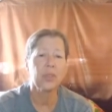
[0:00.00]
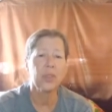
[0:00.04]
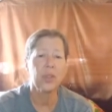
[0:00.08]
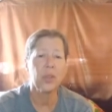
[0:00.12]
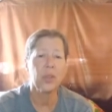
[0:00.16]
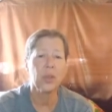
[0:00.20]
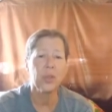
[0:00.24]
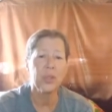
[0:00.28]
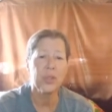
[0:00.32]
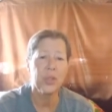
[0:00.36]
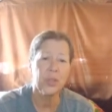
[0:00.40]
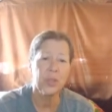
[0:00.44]

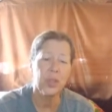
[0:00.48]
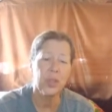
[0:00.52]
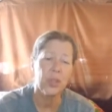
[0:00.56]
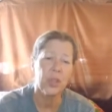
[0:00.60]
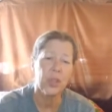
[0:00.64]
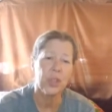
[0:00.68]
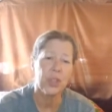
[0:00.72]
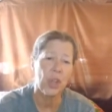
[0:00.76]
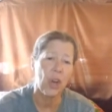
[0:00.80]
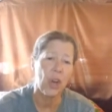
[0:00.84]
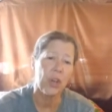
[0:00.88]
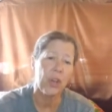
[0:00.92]
For those
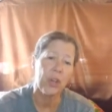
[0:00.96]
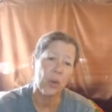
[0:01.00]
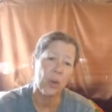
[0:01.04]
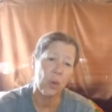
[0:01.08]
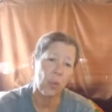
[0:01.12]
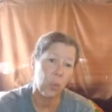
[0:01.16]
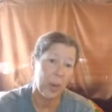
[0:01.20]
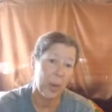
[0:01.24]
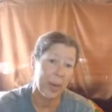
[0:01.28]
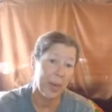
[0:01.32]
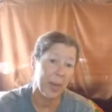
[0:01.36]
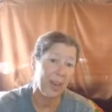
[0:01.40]
of you that
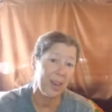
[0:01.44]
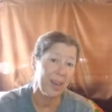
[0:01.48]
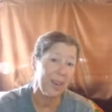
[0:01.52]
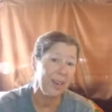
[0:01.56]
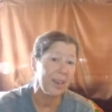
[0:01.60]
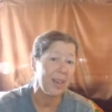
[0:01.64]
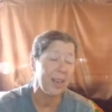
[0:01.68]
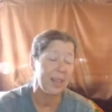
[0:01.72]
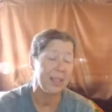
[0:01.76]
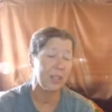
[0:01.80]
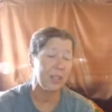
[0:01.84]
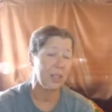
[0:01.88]
aren't
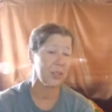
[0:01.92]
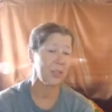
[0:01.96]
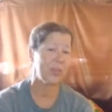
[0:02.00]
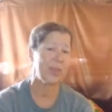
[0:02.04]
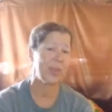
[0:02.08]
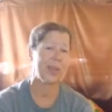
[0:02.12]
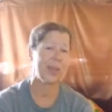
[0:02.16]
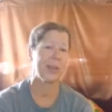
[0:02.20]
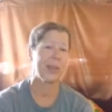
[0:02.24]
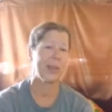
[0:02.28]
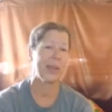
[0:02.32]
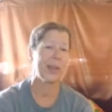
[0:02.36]
aware, I
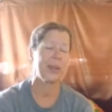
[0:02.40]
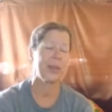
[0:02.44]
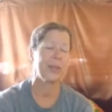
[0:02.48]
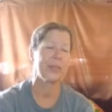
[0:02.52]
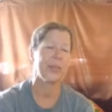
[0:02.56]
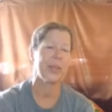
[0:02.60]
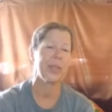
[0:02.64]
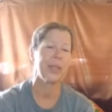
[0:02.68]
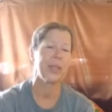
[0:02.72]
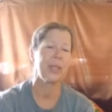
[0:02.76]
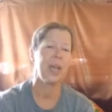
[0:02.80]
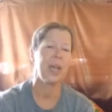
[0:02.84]
just found
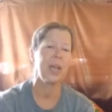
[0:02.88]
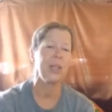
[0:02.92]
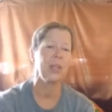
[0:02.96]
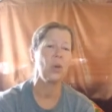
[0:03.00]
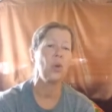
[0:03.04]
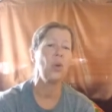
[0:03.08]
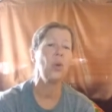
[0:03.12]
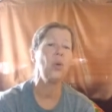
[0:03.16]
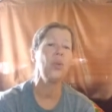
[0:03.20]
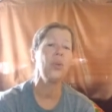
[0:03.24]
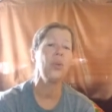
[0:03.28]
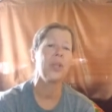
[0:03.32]
out that
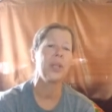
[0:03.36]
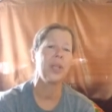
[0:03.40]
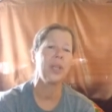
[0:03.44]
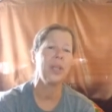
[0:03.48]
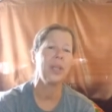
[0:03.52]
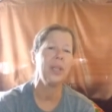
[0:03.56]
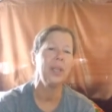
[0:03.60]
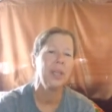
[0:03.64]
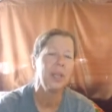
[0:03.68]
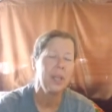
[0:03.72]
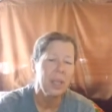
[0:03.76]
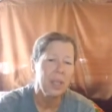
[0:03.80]
not
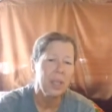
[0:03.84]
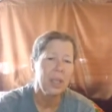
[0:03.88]
only